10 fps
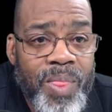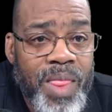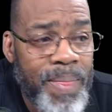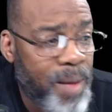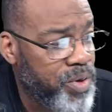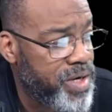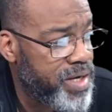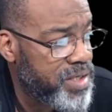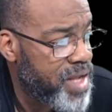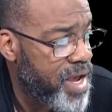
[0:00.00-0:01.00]
I'm not putting any
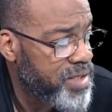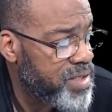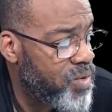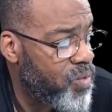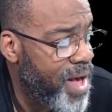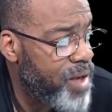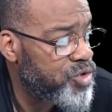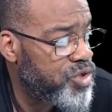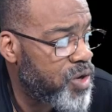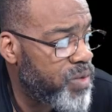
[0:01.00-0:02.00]
stocks in here. Wow,
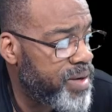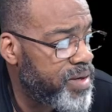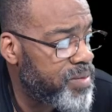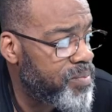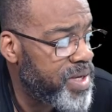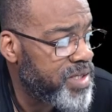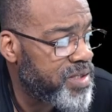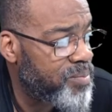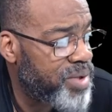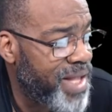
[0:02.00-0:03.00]
Joey missed
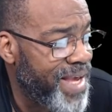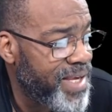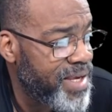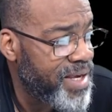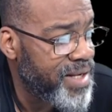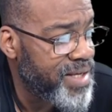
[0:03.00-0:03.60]
blanking it.